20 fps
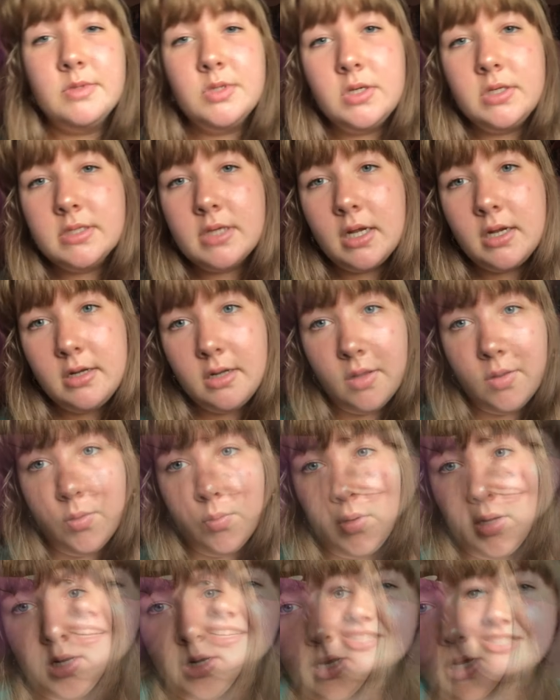So I just got another
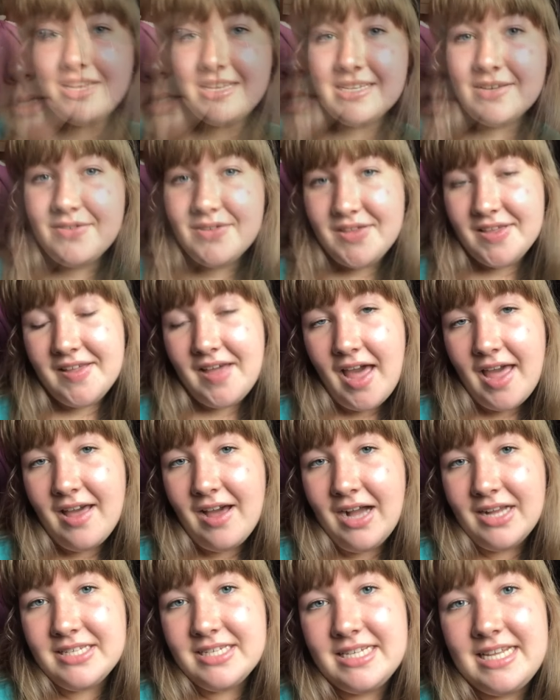one. So that's everything I
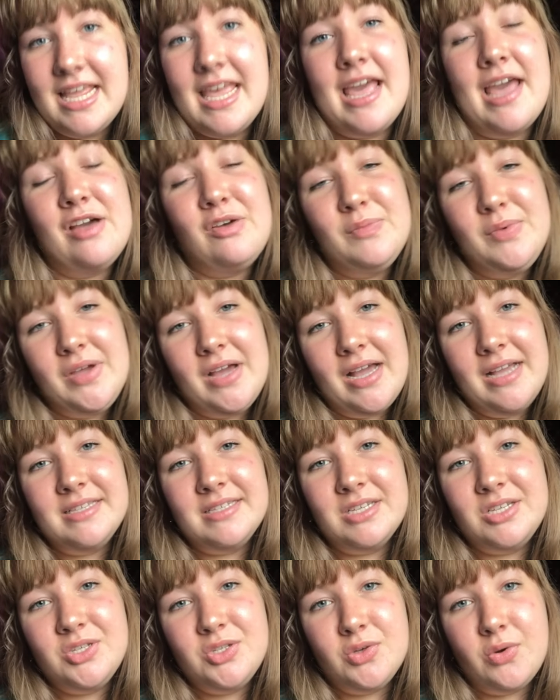got today. I hope you
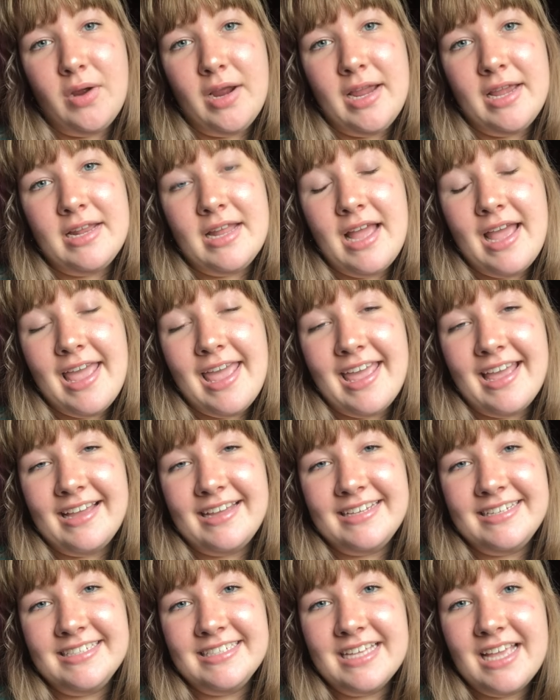guys enjoyed,
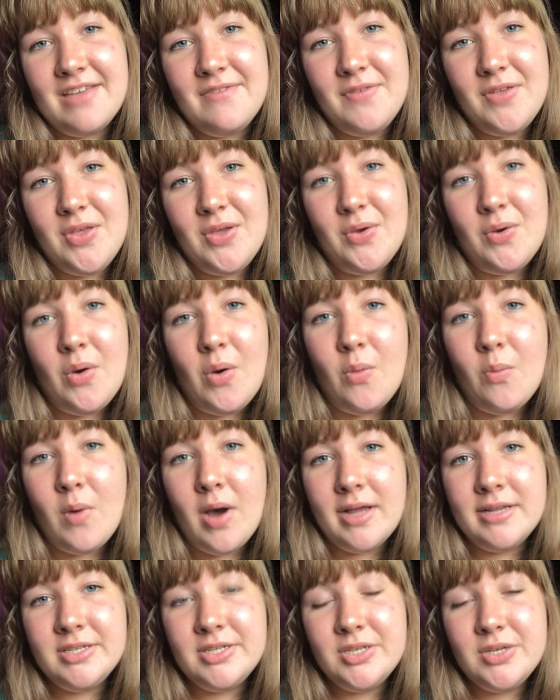and if you
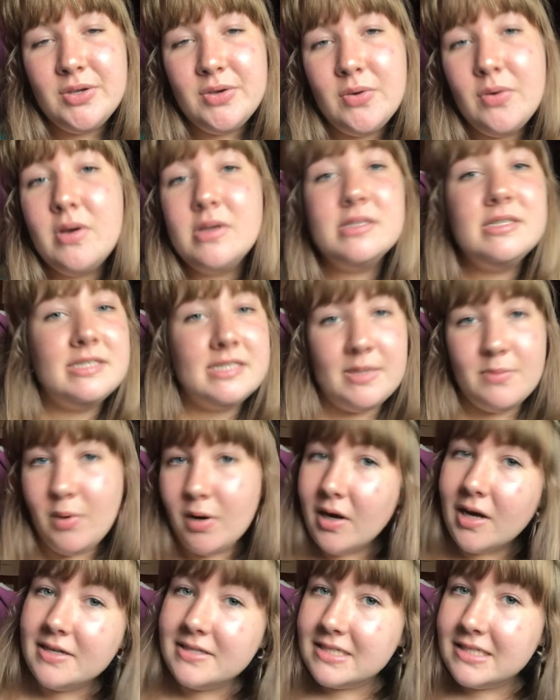want to see
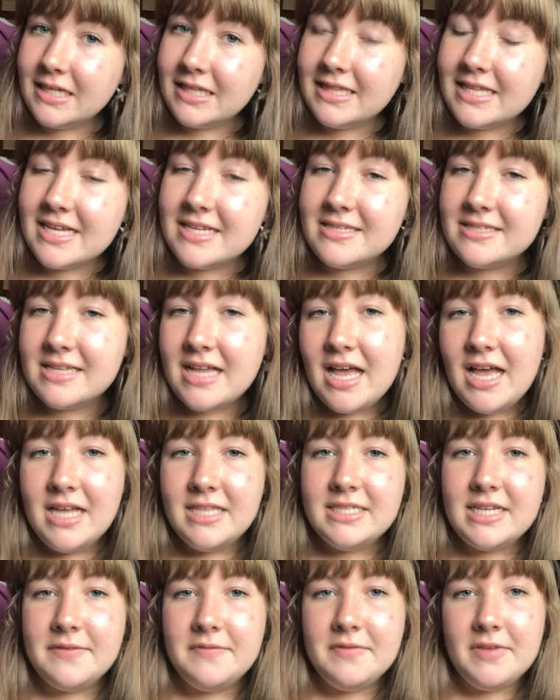more content like this,
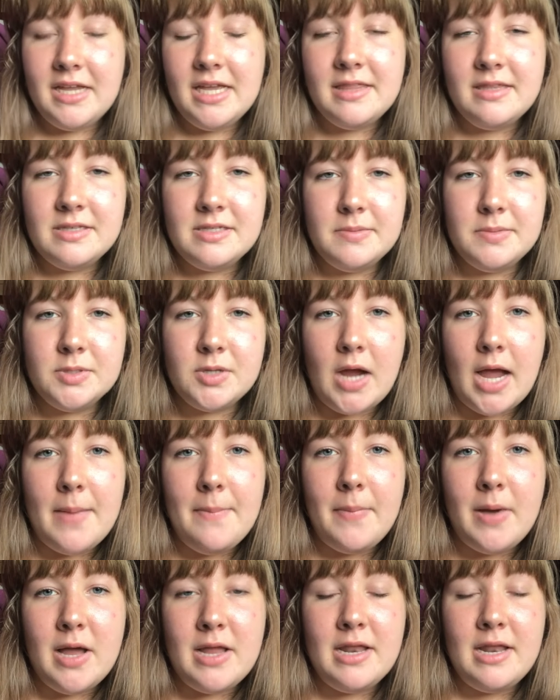definitely hit the
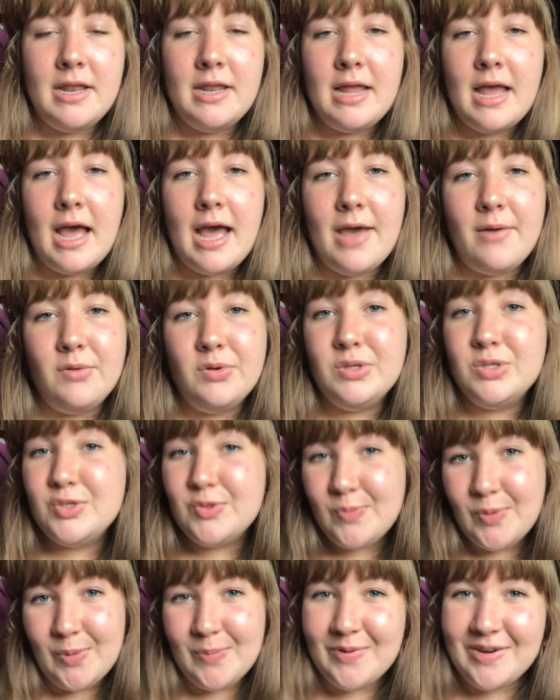subscribe button. I would
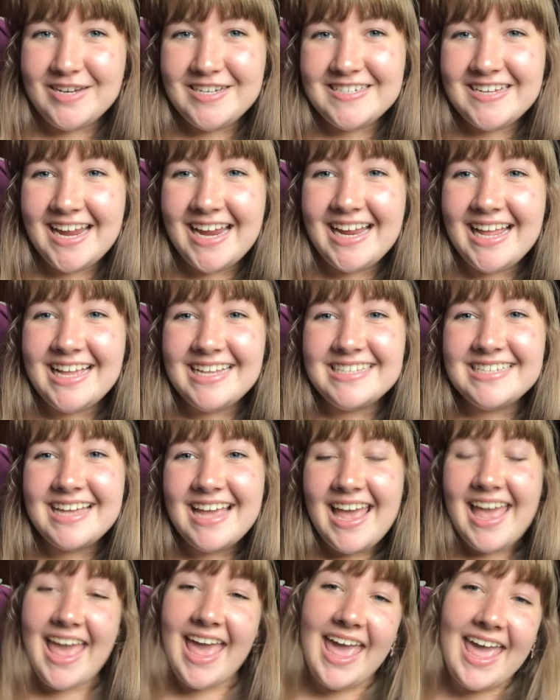super appreciate it,
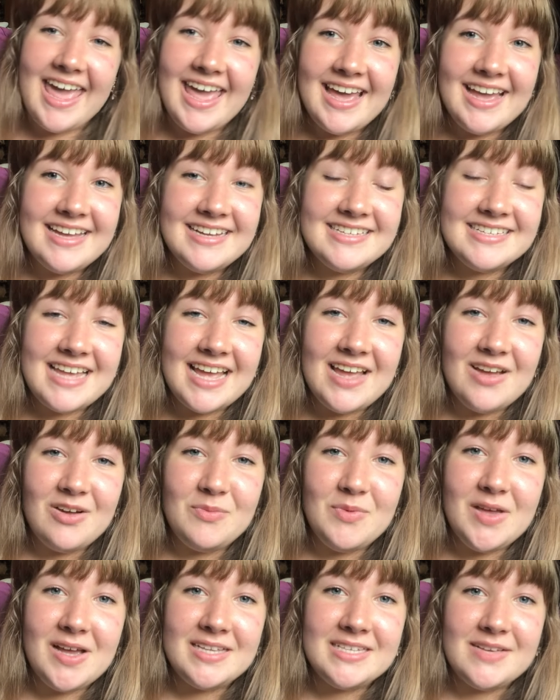and I
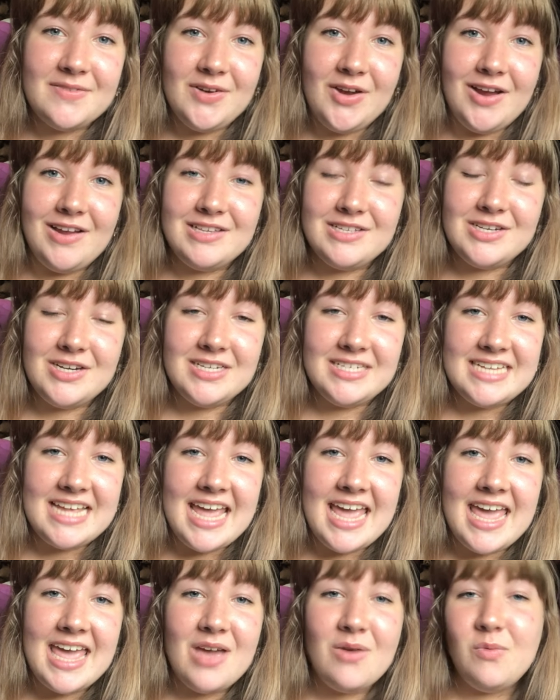hope you guys have a great rest of your
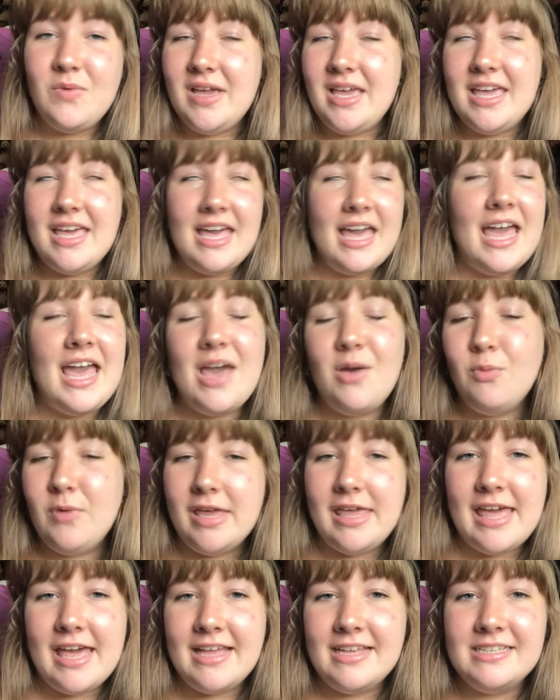day,
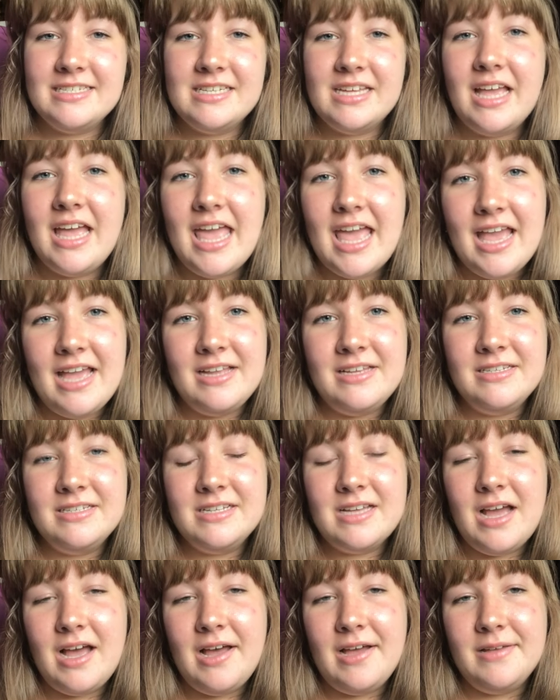weekend,
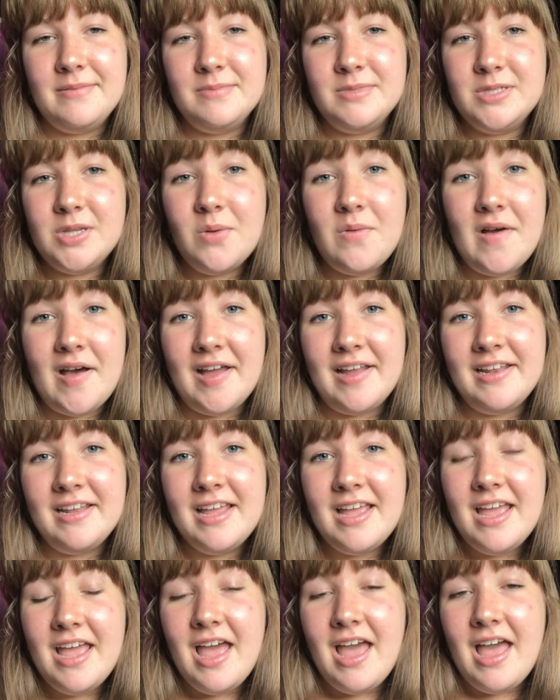and so on.
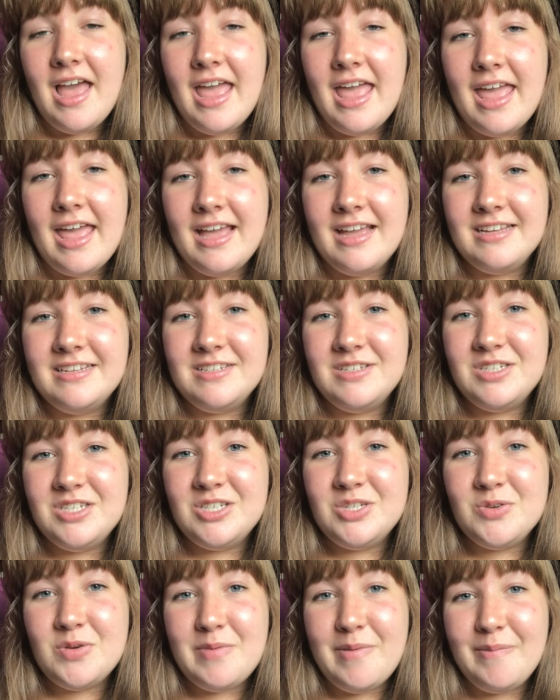And
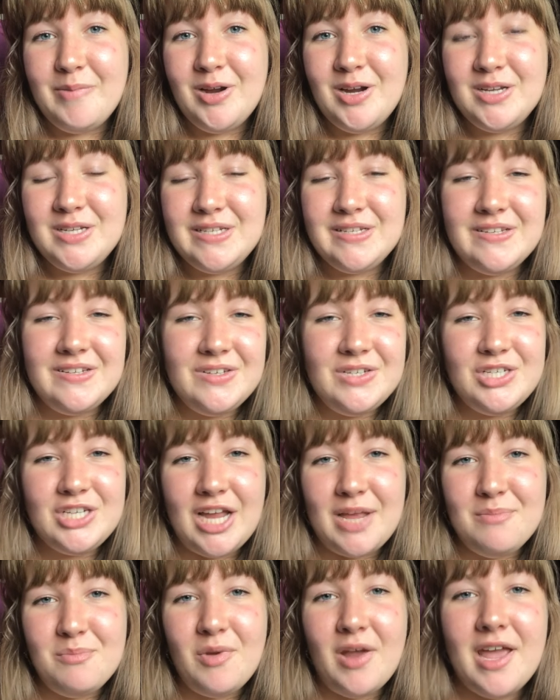just remember to
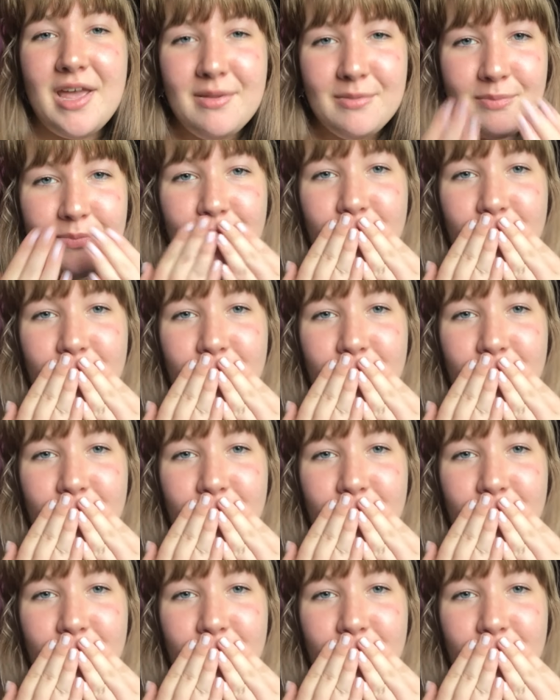shine bright.